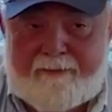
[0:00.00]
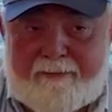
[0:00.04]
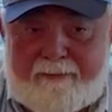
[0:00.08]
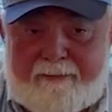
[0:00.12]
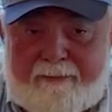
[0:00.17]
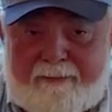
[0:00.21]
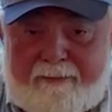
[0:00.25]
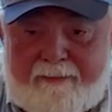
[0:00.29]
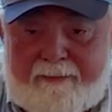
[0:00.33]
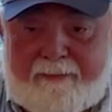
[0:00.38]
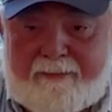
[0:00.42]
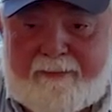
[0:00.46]

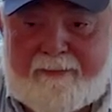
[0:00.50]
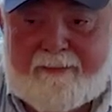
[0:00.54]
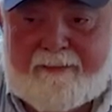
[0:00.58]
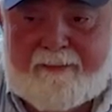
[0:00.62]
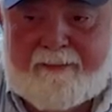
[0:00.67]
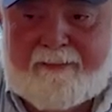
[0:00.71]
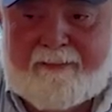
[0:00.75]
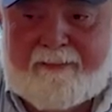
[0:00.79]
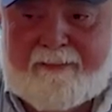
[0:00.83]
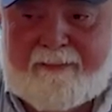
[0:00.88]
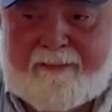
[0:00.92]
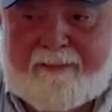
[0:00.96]

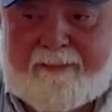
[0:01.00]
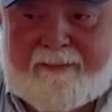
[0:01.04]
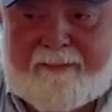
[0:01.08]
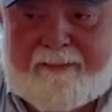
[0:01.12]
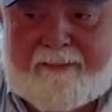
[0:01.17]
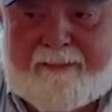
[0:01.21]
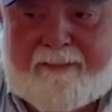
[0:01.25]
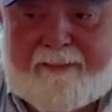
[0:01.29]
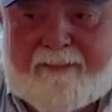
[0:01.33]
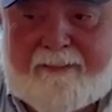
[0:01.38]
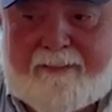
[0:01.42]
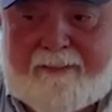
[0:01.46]

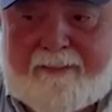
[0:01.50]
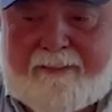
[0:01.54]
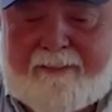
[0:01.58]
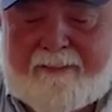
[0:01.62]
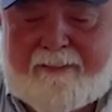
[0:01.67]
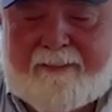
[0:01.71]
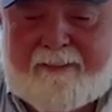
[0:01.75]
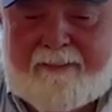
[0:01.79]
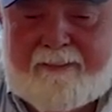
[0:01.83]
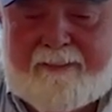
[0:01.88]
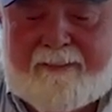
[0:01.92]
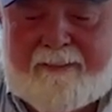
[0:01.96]

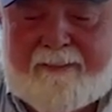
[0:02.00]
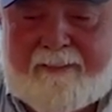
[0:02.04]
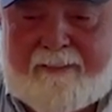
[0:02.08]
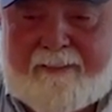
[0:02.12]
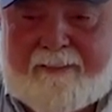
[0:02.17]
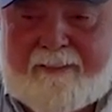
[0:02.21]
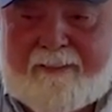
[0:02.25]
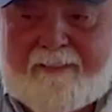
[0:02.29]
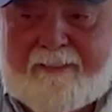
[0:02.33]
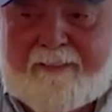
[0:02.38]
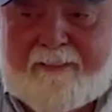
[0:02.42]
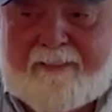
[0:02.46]

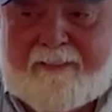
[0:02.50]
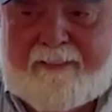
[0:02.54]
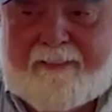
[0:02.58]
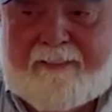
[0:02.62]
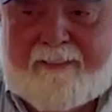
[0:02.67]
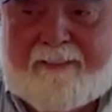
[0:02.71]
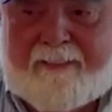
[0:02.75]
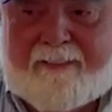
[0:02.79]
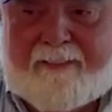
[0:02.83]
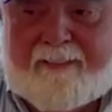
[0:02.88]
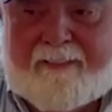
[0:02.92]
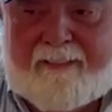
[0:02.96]

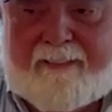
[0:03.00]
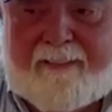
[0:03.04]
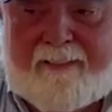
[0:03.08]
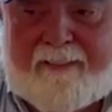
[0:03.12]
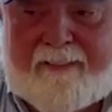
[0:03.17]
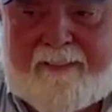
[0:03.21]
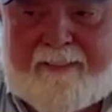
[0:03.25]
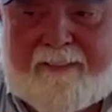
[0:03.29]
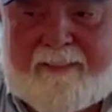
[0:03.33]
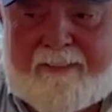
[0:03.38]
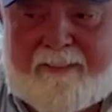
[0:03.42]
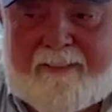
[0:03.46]

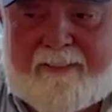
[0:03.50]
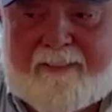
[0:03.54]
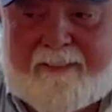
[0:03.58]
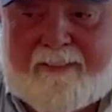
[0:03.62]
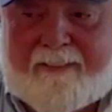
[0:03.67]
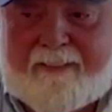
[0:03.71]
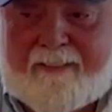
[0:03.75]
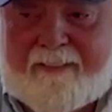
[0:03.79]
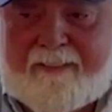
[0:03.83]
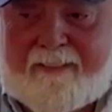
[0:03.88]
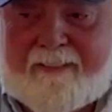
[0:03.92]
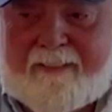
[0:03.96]

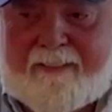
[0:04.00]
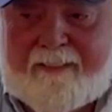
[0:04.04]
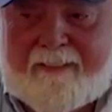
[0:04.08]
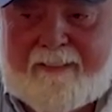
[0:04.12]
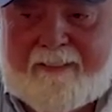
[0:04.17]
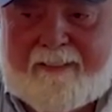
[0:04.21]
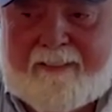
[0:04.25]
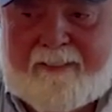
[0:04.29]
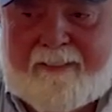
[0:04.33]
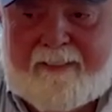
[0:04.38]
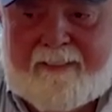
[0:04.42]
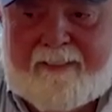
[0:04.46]

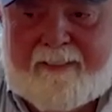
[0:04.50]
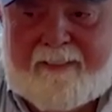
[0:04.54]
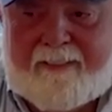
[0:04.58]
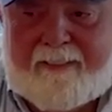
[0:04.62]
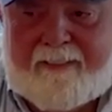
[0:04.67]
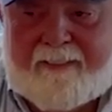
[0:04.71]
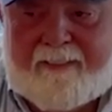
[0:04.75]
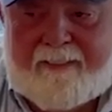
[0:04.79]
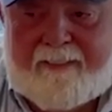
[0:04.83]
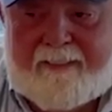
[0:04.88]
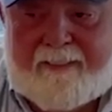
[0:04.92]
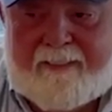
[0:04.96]

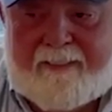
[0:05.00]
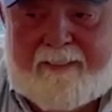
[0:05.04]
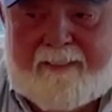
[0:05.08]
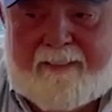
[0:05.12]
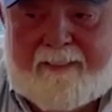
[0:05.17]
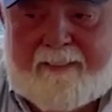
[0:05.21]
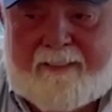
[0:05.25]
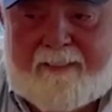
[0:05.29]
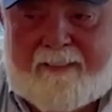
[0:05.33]
(silent)